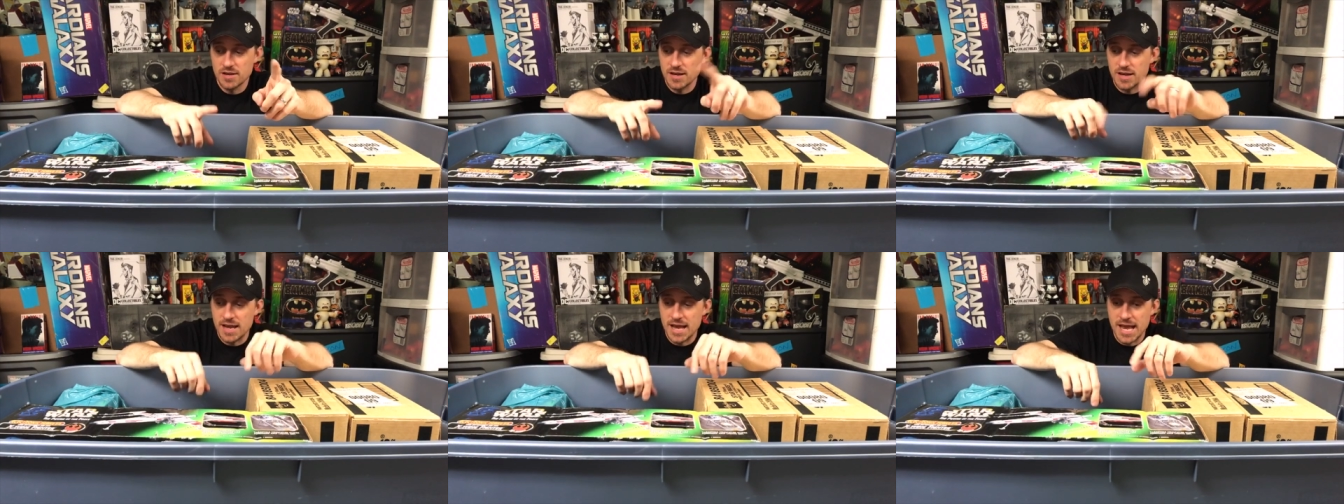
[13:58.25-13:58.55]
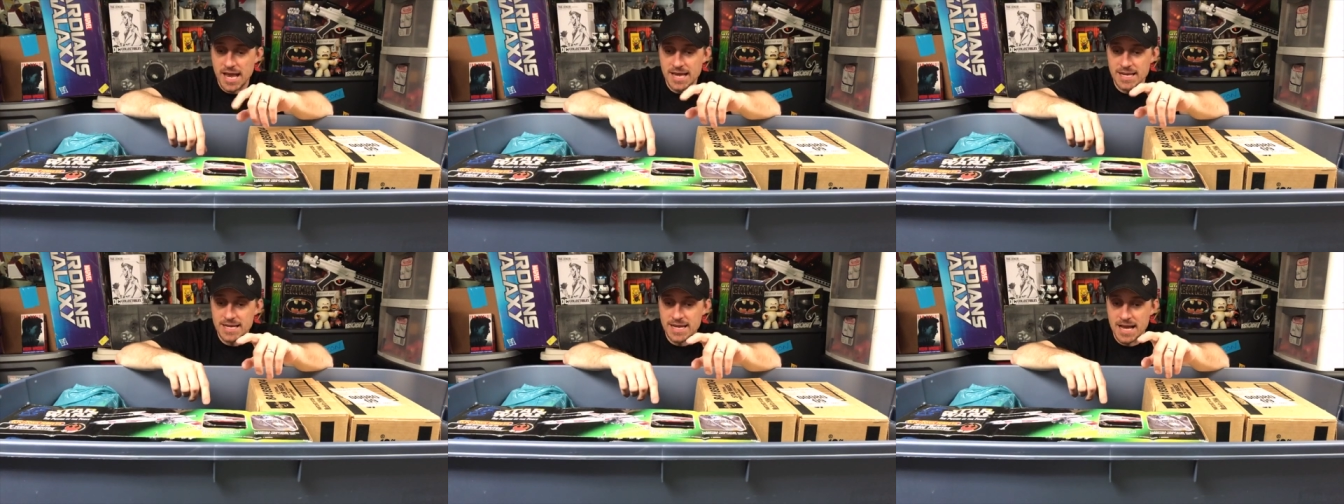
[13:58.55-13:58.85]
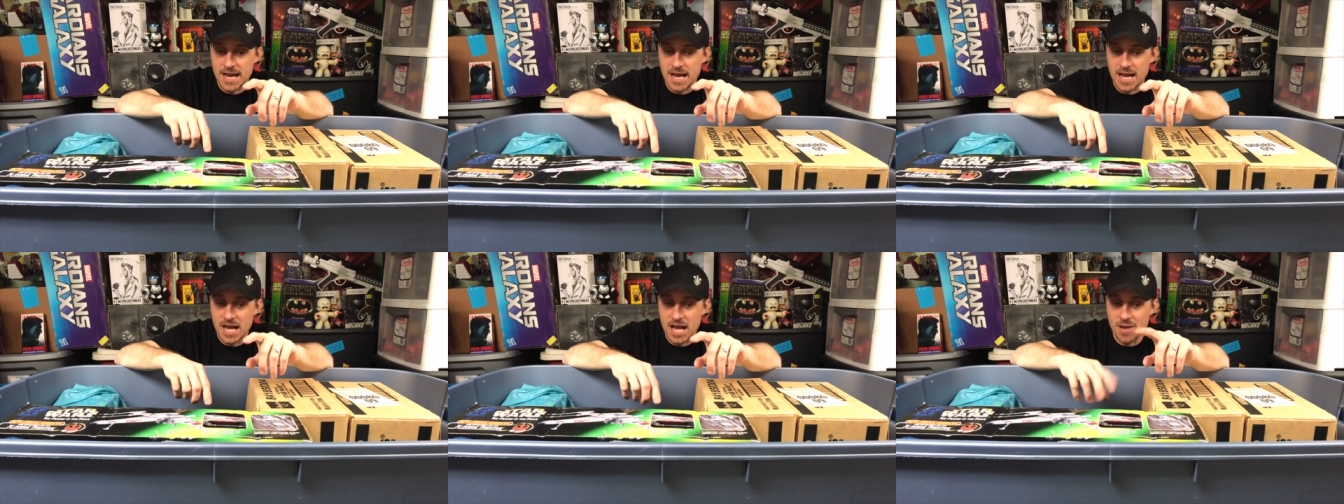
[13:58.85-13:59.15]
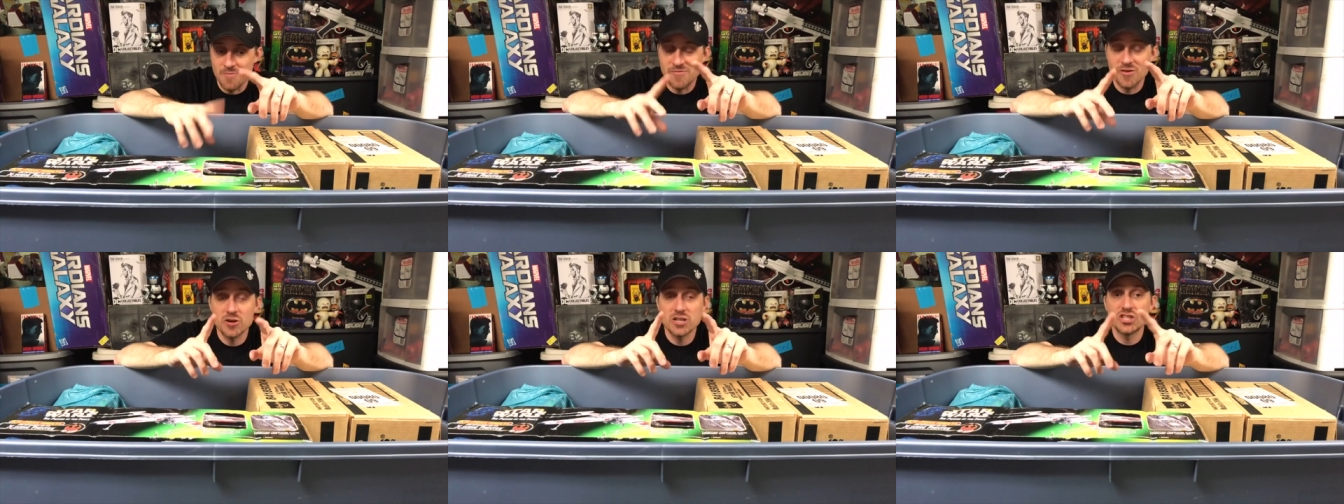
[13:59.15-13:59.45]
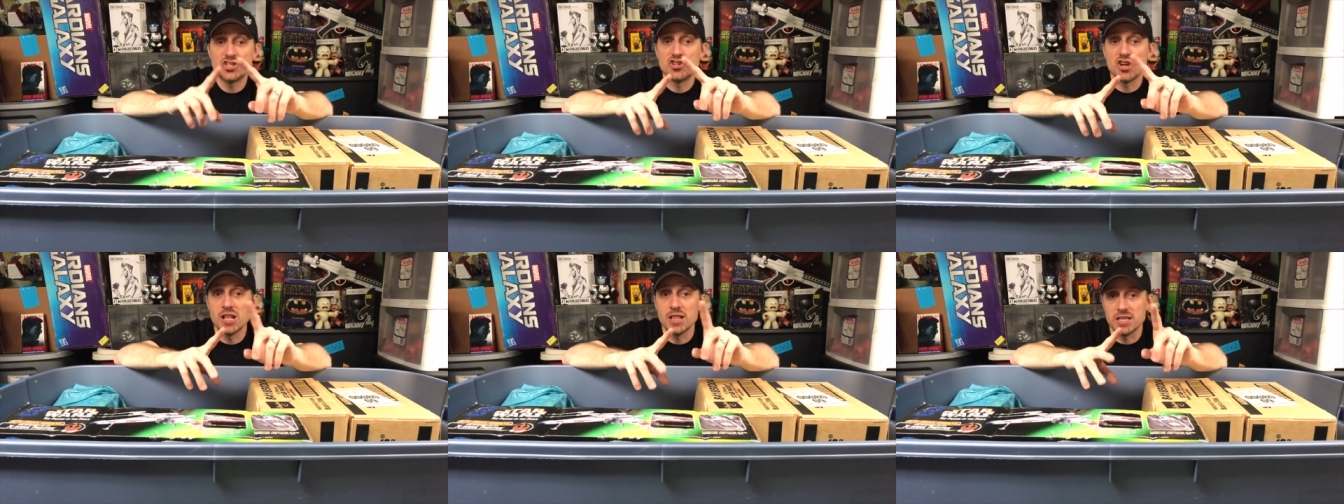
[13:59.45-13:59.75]
And I'm very
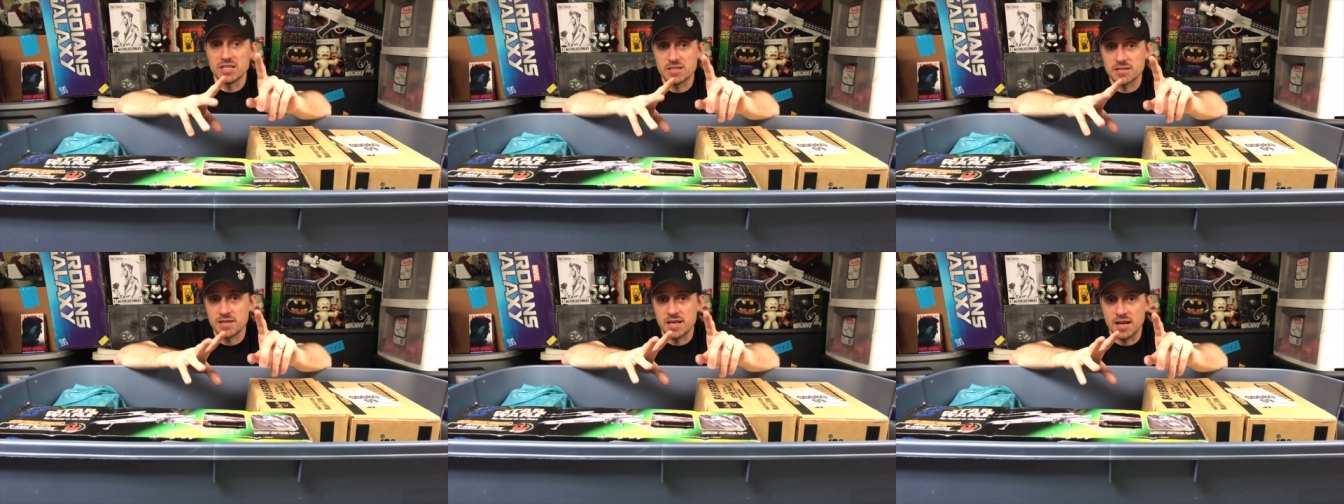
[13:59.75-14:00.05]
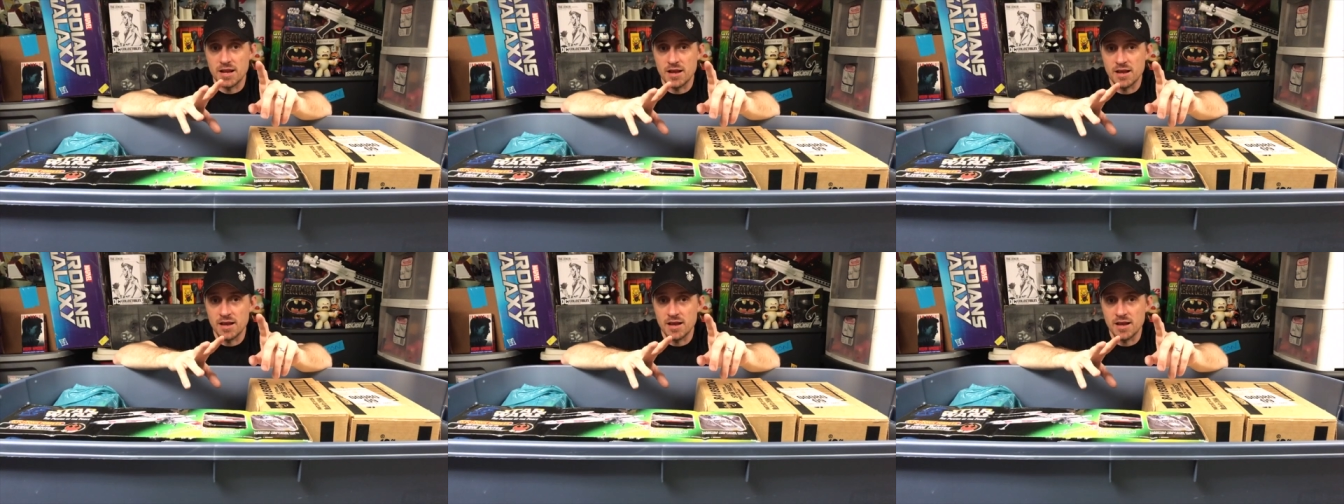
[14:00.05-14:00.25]
jealous that